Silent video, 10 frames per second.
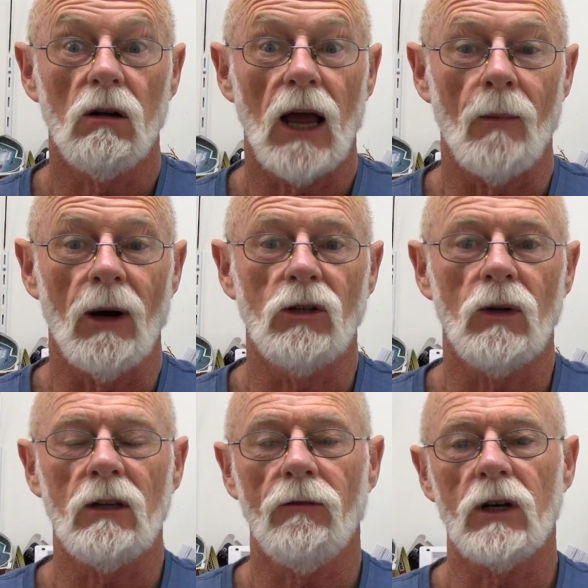Am I
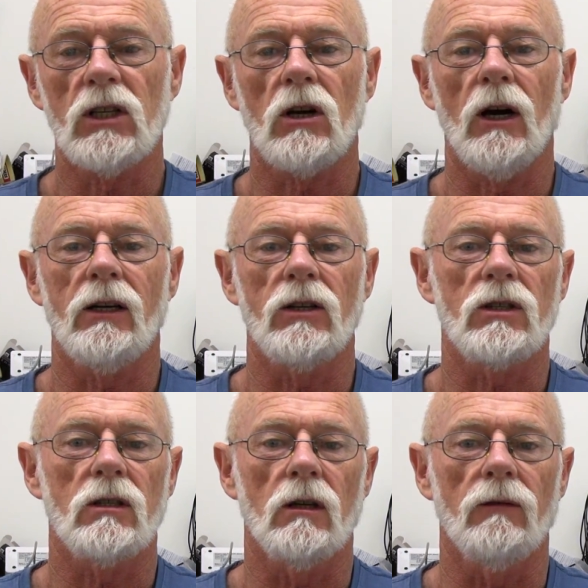doing FrSky a
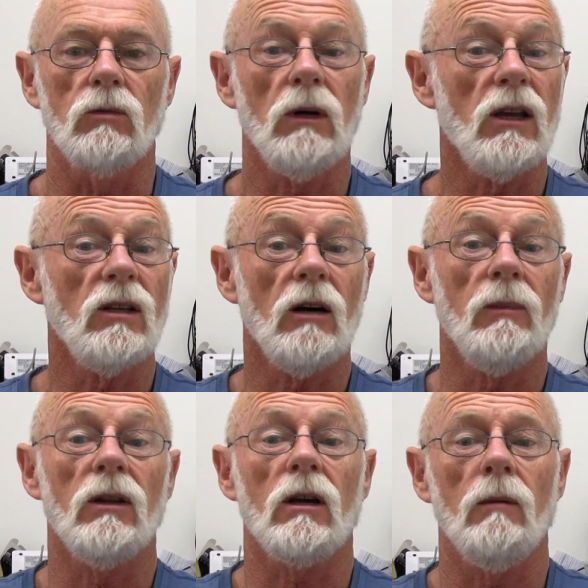disservice? Well, you tell me
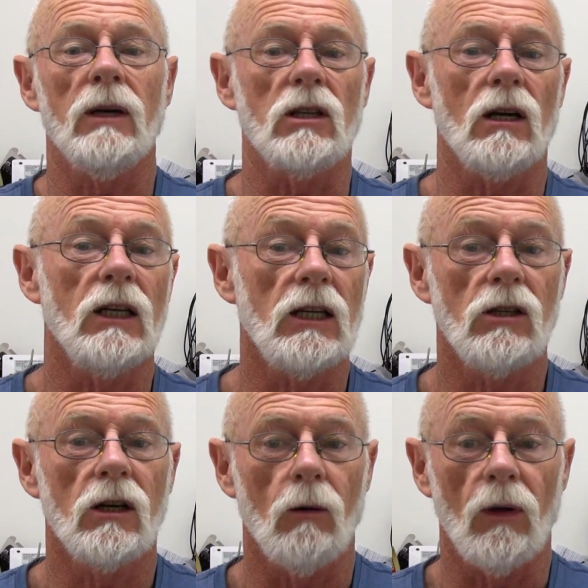in the comments. I need
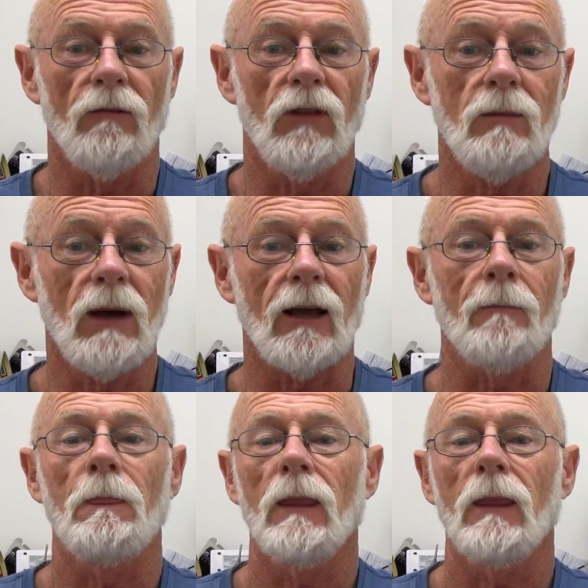to know. I want the feedback.